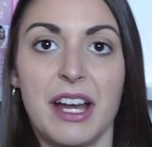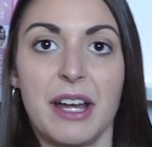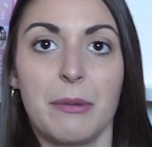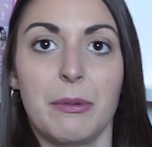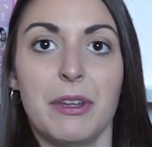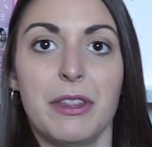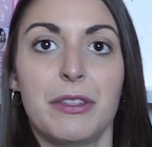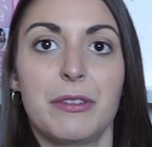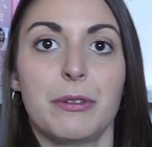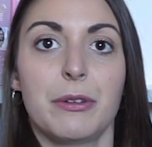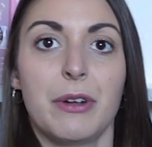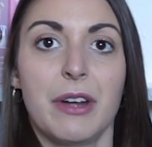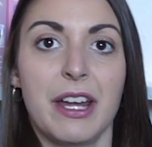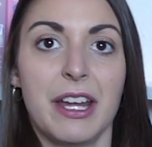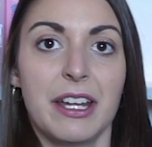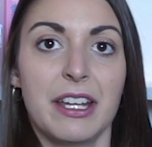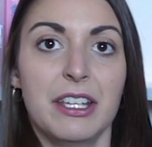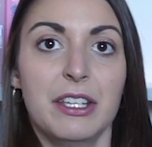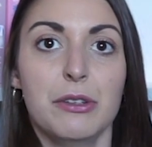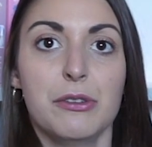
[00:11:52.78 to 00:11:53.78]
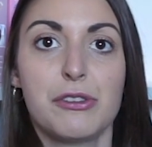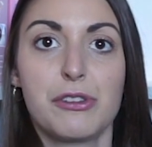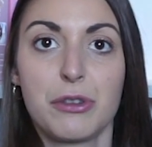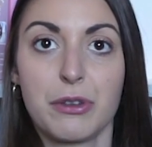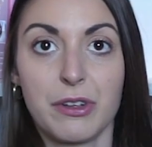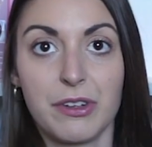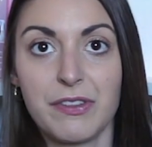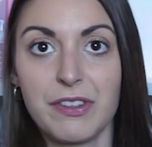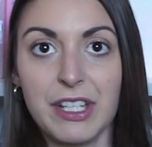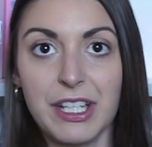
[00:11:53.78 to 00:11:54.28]
I went through a huge
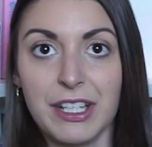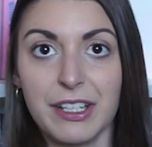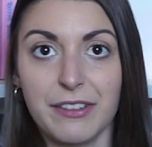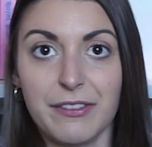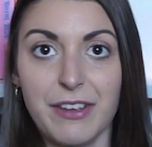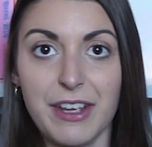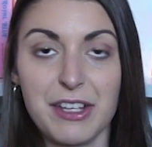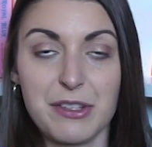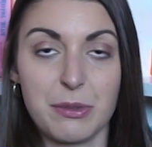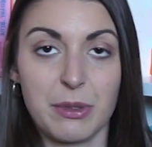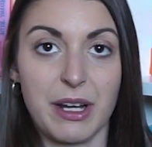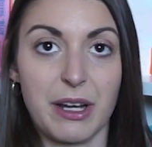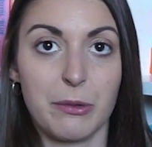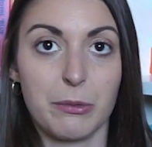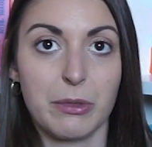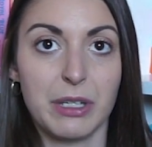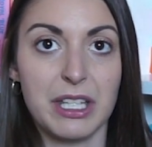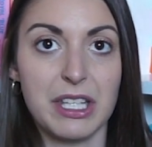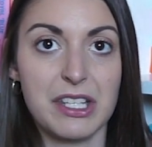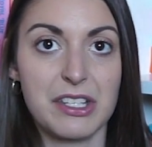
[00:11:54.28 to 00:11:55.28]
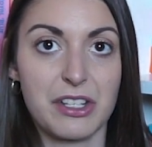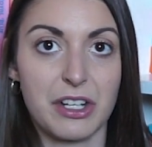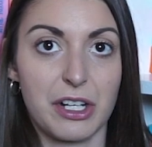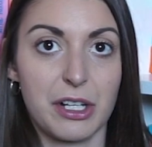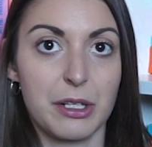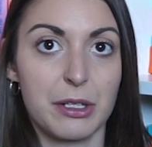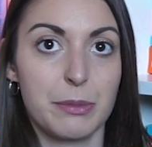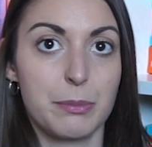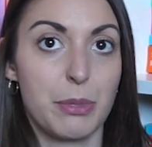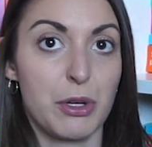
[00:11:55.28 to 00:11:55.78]
thrifting phase when I really
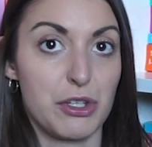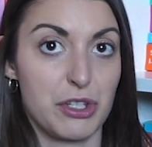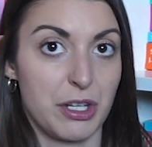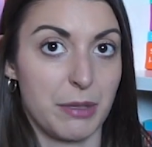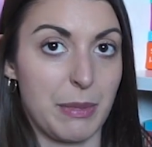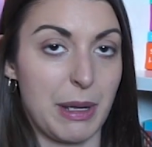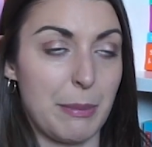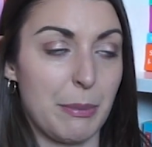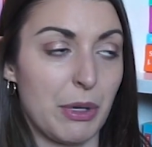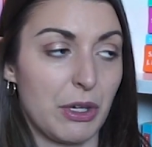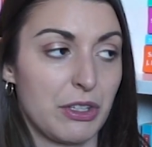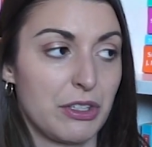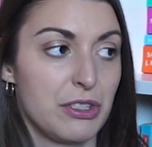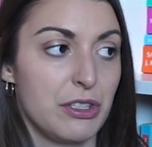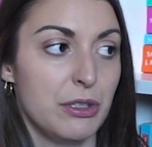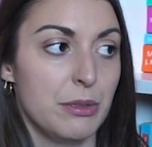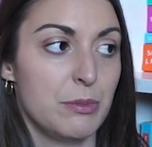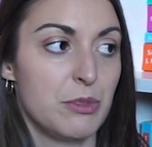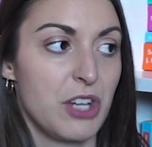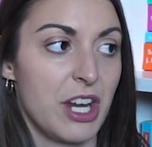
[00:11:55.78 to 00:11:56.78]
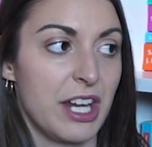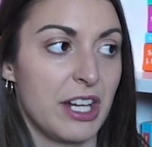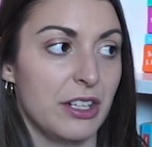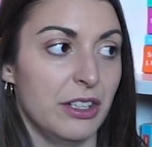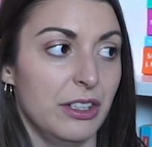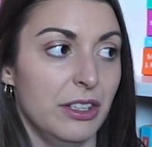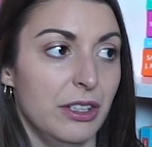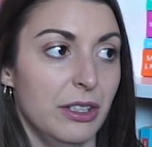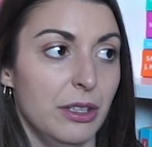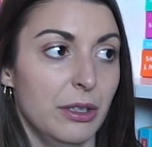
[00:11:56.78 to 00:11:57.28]
started pushing my booktube
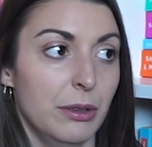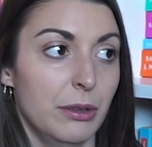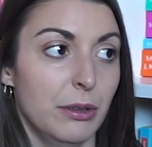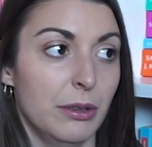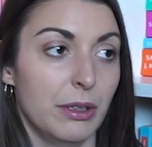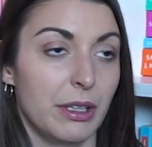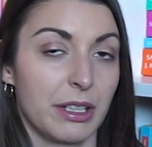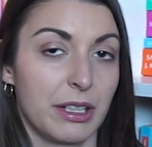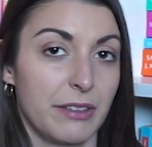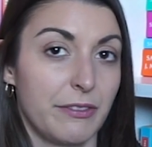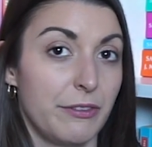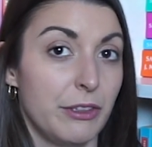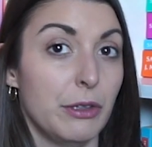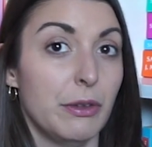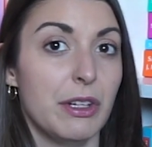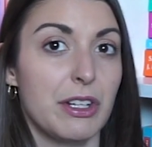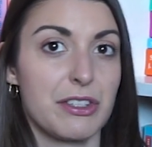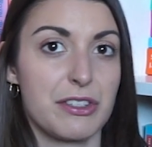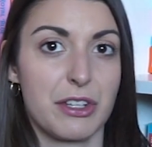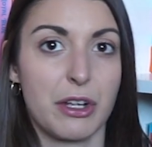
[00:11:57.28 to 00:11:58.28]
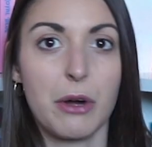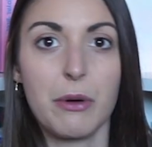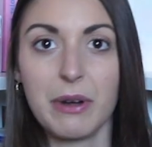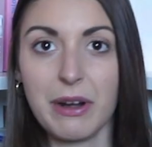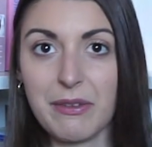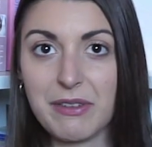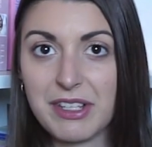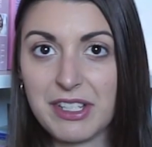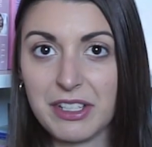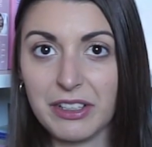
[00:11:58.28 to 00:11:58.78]
channel a few years ago when
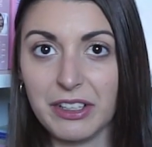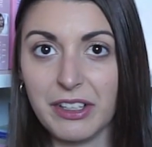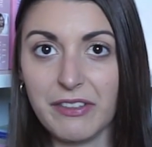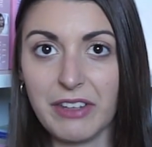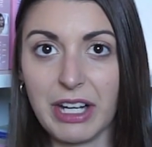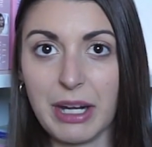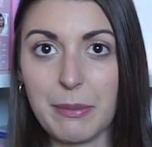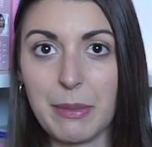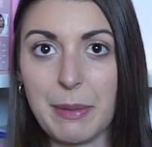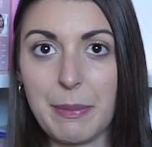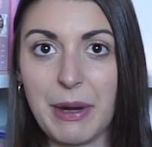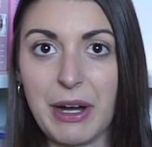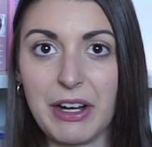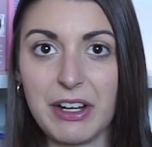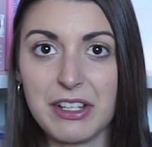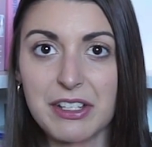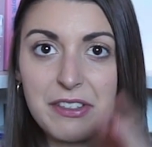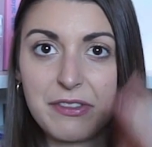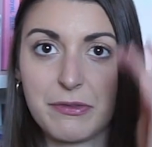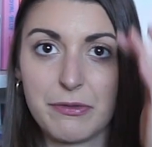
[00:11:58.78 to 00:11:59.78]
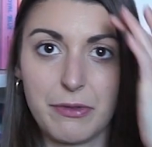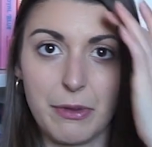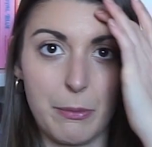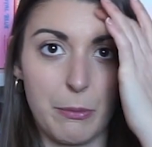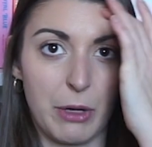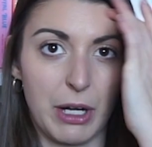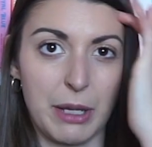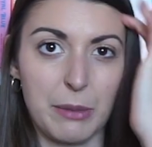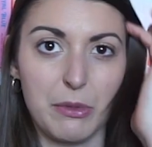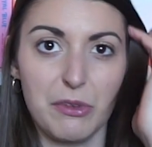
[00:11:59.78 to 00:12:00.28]
I was still living at my parents' from
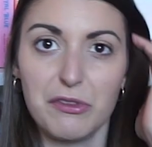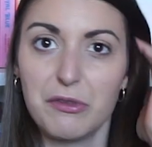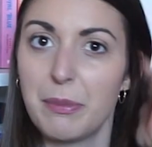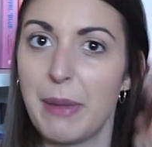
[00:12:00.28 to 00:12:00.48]
when I moved